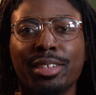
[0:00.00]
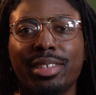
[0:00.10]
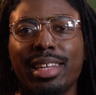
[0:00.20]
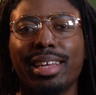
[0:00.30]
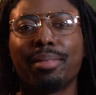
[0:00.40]
new
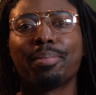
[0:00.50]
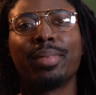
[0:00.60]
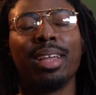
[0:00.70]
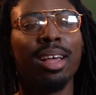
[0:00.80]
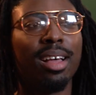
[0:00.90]
set.
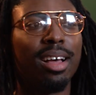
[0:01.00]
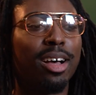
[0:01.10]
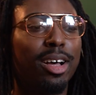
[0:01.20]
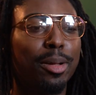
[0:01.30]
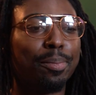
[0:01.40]

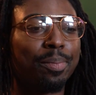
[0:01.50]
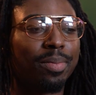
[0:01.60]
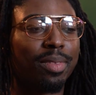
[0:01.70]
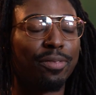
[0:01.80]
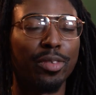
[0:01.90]
Um,
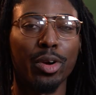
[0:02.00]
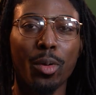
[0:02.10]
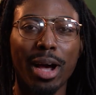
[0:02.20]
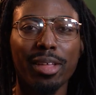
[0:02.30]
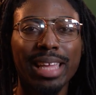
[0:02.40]
for
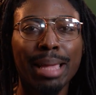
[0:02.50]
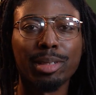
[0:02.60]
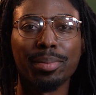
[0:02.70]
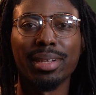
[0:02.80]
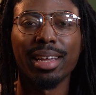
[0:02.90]
a while the game
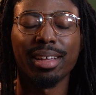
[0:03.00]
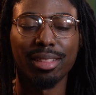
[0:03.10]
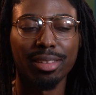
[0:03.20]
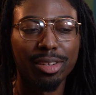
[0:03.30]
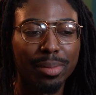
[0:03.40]
has been like
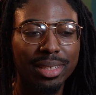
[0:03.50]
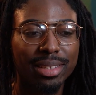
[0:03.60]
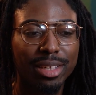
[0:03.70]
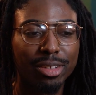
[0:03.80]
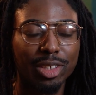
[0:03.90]
a little bit
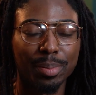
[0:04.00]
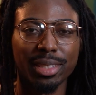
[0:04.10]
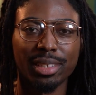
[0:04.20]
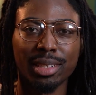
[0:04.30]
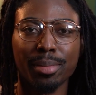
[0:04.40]
still just
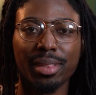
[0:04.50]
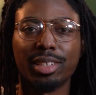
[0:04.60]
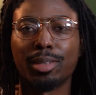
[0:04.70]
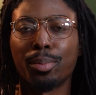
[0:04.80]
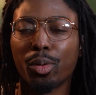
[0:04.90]
because some of
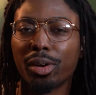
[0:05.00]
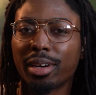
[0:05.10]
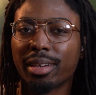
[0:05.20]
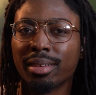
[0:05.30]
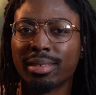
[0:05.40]
the
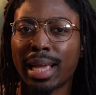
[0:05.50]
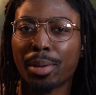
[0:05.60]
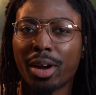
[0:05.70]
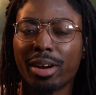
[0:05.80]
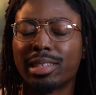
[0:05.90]
supporter type
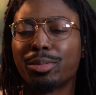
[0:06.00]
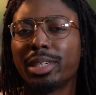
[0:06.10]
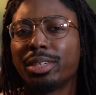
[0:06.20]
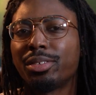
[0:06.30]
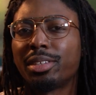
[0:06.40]
cards that
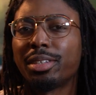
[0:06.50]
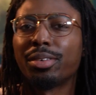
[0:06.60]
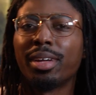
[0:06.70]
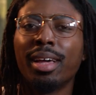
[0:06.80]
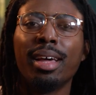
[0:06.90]
we're used to
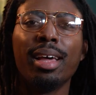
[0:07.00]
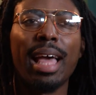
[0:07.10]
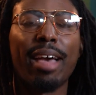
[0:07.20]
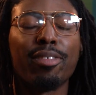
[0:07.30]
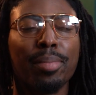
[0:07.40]

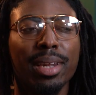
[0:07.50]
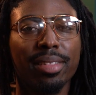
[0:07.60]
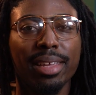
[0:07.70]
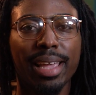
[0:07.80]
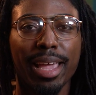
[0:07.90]
haven't been
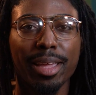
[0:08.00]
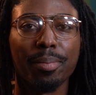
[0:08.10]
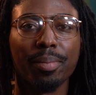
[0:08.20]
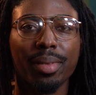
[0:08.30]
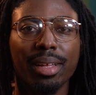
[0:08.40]
in the game.
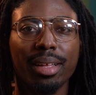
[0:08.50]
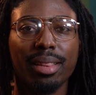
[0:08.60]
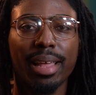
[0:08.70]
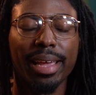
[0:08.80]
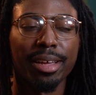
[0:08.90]

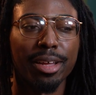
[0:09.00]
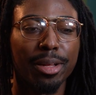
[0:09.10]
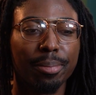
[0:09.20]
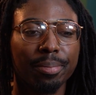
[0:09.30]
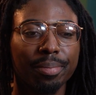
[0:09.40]
Like
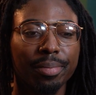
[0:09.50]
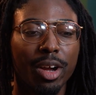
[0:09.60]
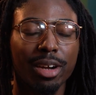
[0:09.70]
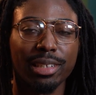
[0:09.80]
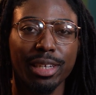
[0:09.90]
um,
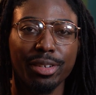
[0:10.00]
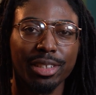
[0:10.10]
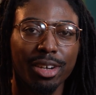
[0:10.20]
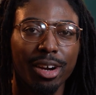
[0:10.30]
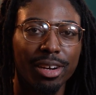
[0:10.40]
cards that you
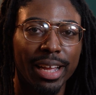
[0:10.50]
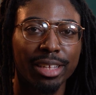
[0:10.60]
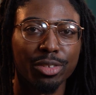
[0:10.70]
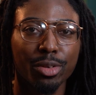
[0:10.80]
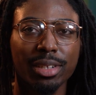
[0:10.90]
discard if you
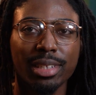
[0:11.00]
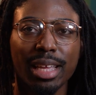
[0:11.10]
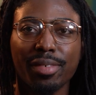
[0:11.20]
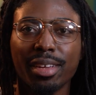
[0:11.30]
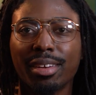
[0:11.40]
have draw
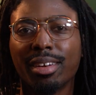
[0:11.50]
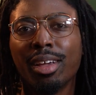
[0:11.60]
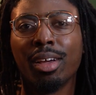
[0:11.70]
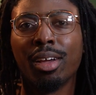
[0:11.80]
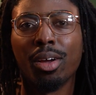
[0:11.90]
seven,
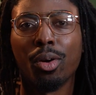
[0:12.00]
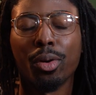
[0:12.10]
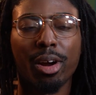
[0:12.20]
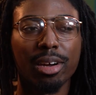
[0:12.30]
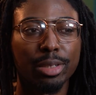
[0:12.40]

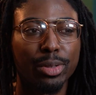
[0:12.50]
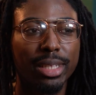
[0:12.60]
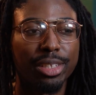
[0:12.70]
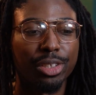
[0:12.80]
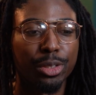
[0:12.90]
or cards that will
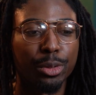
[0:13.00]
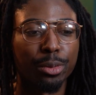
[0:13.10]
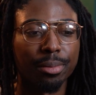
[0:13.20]
let you,